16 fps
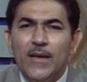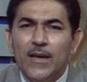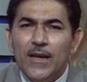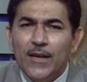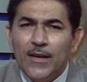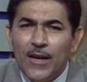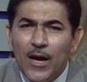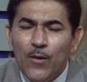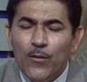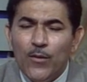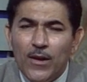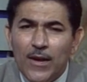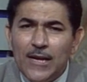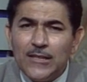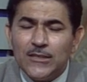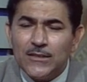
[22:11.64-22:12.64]
Now
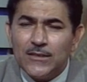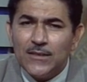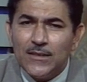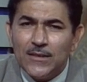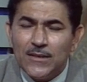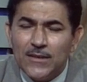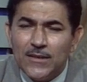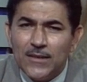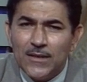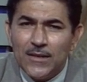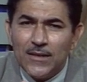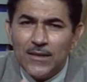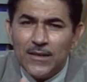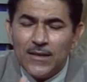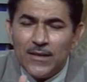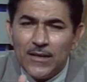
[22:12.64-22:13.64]
let's
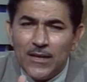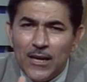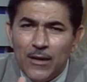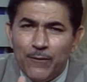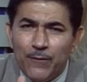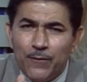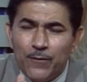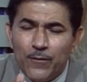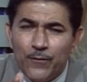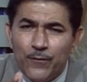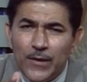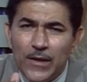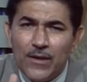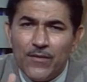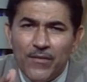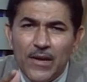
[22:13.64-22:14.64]
if
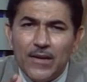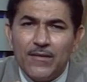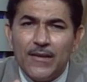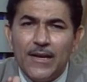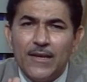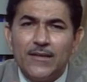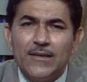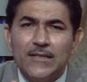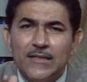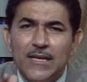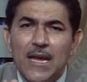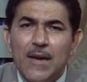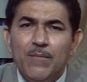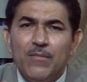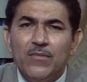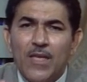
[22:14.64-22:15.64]
we reiterate the
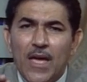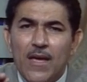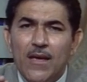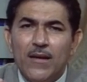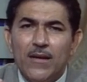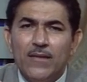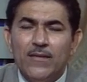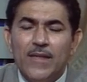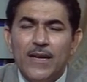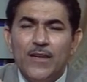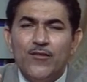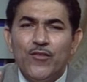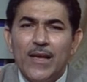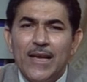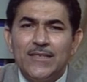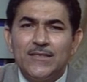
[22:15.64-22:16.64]
same thing, that
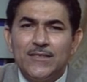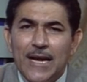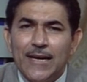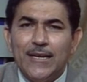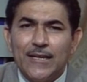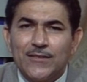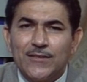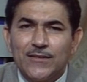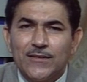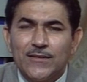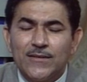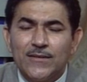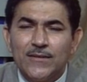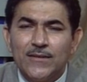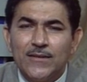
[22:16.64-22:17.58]
is aesthetics,